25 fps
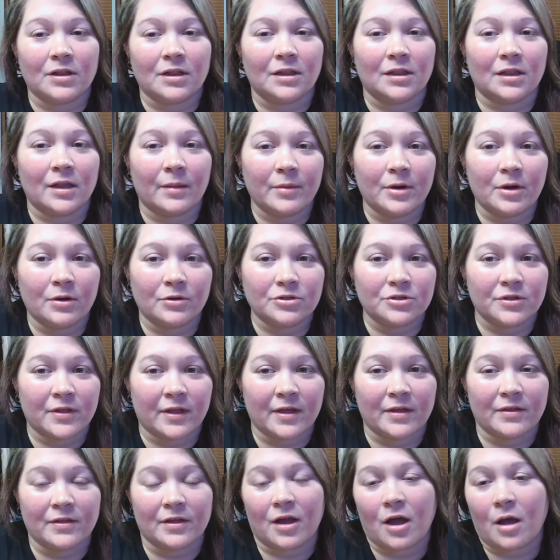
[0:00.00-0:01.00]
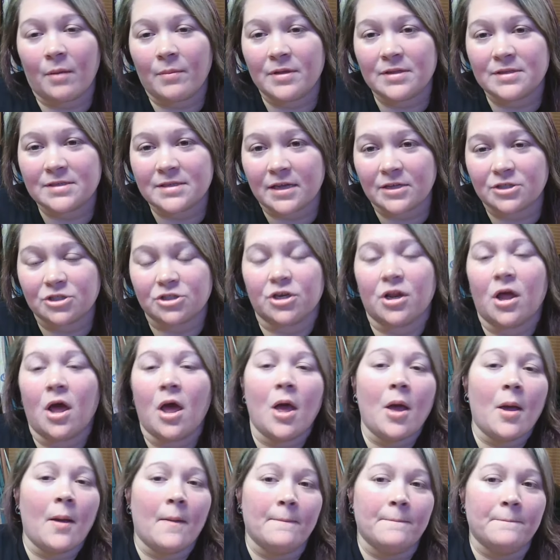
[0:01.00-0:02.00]
Let me know what you think in the comment section
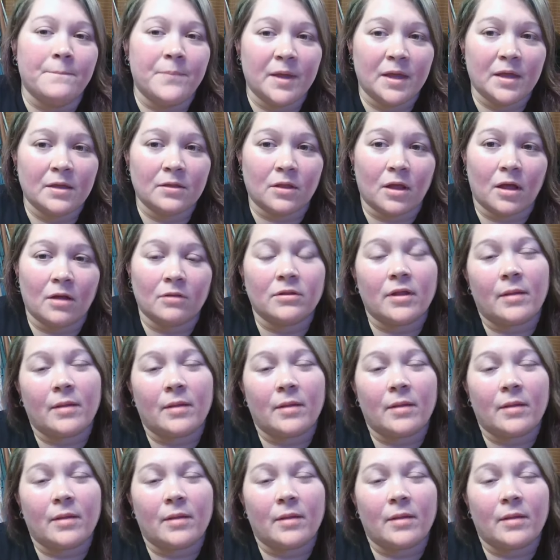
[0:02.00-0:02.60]
below.